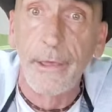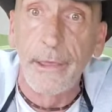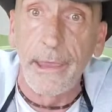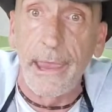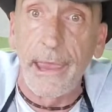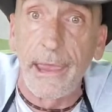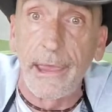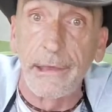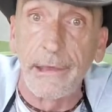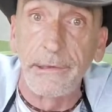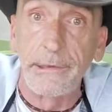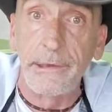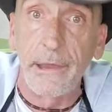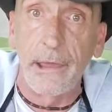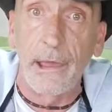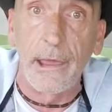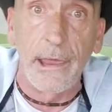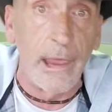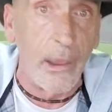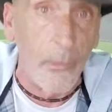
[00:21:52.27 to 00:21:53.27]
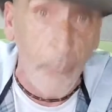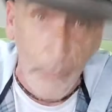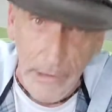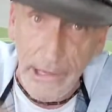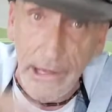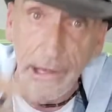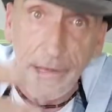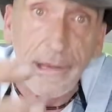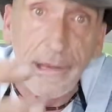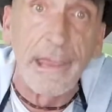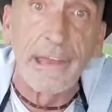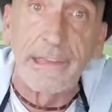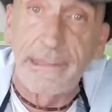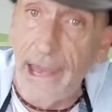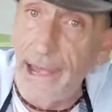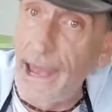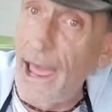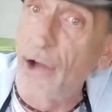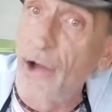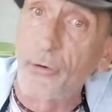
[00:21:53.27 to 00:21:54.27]
and we need to get
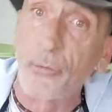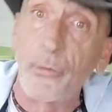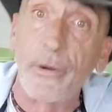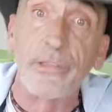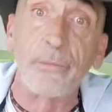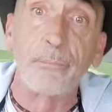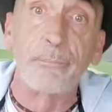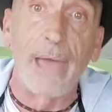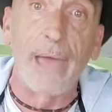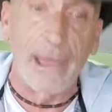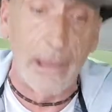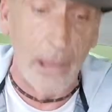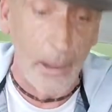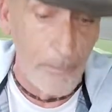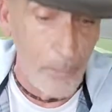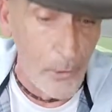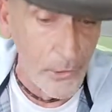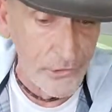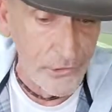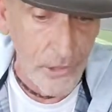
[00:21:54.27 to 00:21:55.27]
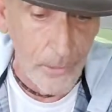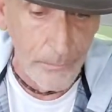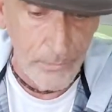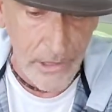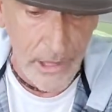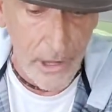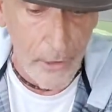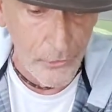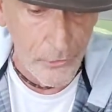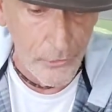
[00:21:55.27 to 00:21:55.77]
that algorithm back up on something else,